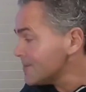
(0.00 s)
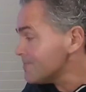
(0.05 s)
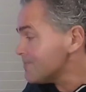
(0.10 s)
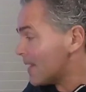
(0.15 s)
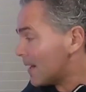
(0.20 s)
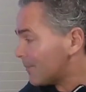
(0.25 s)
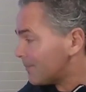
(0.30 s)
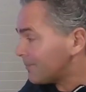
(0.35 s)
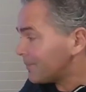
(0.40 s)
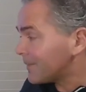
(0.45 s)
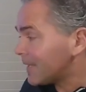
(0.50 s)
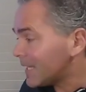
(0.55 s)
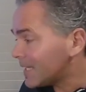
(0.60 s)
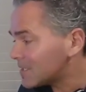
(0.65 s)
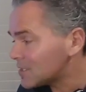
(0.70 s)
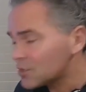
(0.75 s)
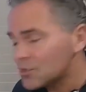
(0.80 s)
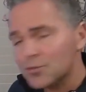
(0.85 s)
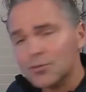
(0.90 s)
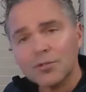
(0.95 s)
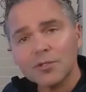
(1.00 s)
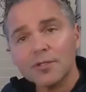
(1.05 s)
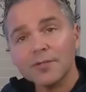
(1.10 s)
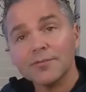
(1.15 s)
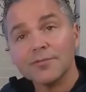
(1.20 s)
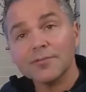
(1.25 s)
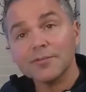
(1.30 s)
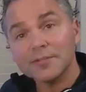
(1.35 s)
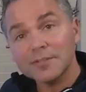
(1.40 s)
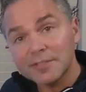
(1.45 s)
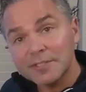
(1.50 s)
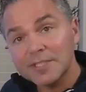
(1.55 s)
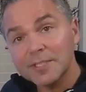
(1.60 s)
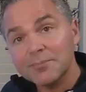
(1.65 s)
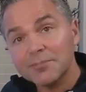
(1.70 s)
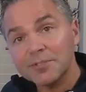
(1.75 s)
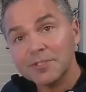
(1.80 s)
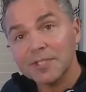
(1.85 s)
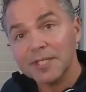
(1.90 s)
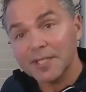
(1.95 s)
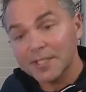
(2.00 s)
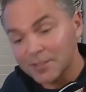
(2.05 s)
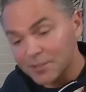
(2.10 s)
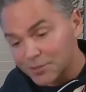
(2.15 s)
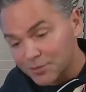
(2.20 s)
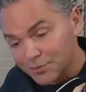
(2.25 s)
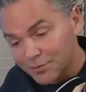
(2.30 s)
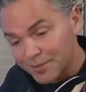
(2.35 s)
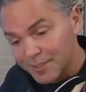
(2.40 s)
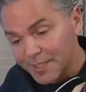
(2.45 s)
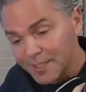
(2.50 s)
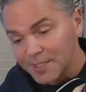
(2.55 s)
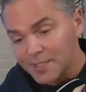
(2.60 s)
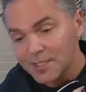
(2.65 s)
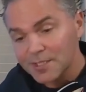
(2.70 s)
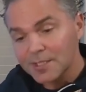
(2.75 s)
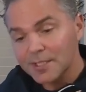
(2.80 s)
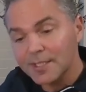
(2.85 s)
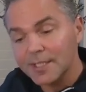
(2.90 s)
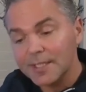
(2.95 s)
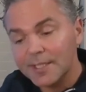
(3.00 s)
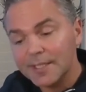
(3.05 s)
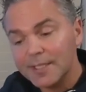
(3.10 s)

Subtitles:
Now, as a sort of tips and tricks,